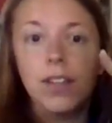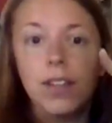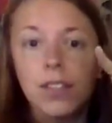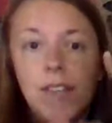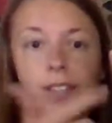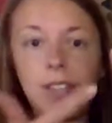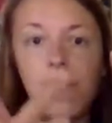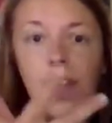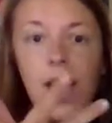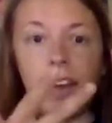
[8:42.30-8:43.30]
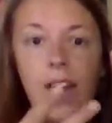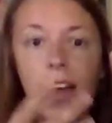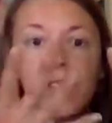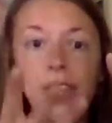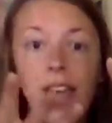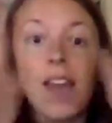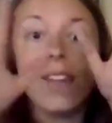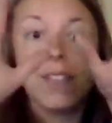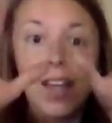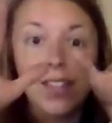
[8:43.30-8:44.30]
6, 7, 8, 9,
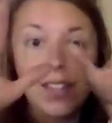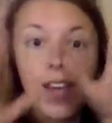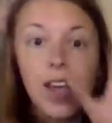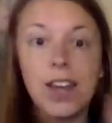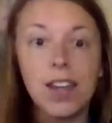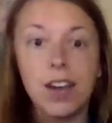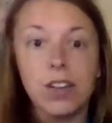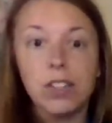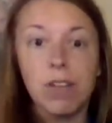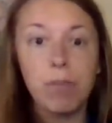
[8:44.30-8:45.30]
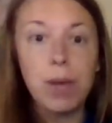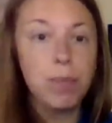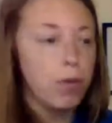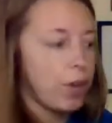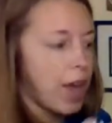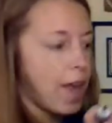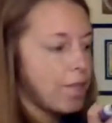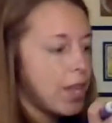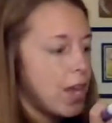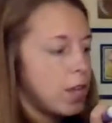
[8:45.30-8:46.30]
10. That's 10 years of people, okay?
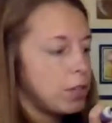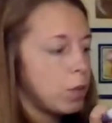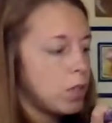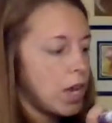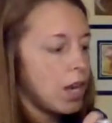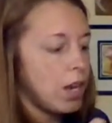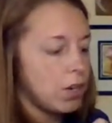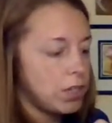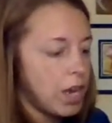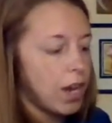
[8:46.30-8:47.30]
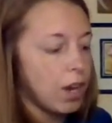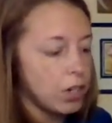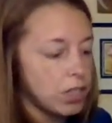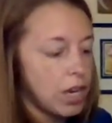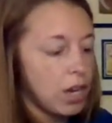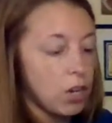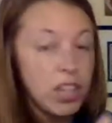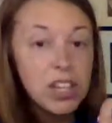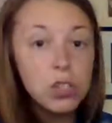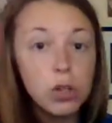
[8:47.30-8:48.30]
So 10 years, 10 years, 10 years.
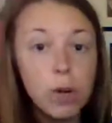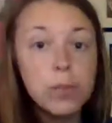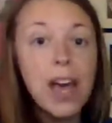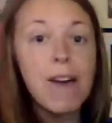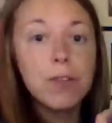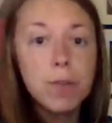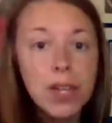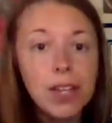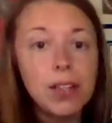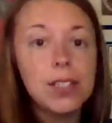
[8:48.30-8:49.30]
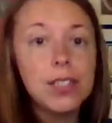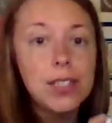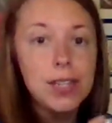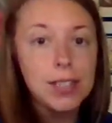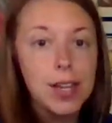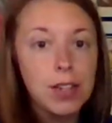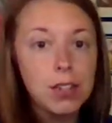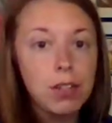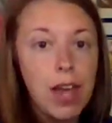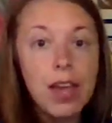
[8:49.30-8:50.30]
These groups have to be
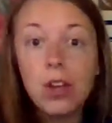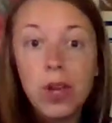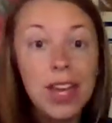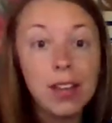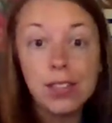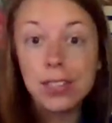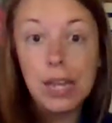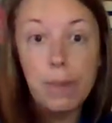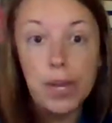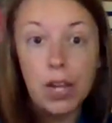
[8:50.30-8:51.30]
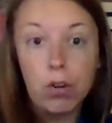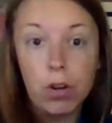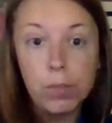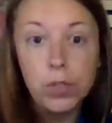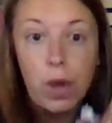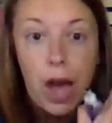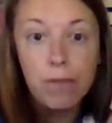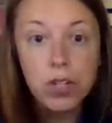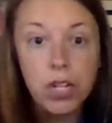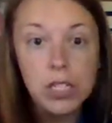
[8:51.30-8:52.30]
consistent, okay? And you can't skip any groups. You
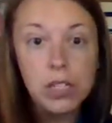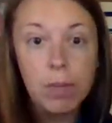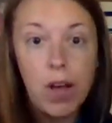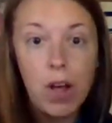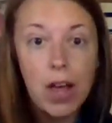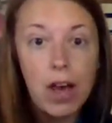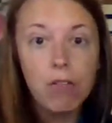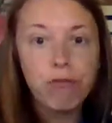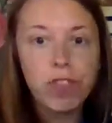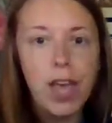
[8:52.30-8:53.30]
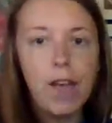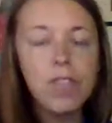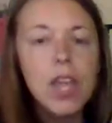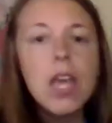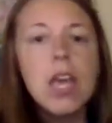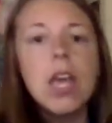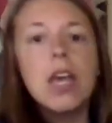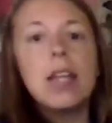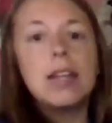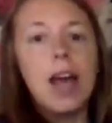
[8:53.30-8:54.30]
have to list them all out, okay?
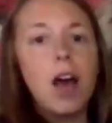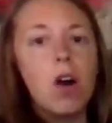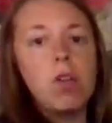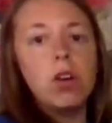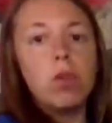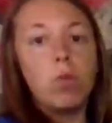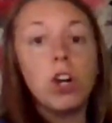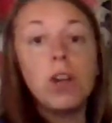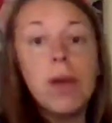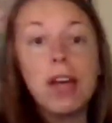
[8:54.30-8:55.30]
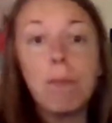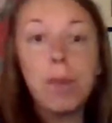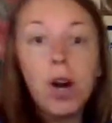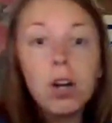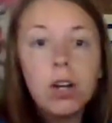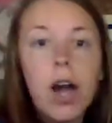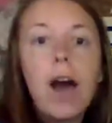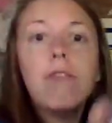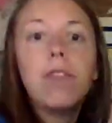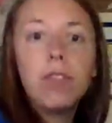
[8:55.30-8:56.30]
Now, we're going to make a bar
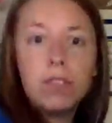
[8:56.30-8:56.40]
graph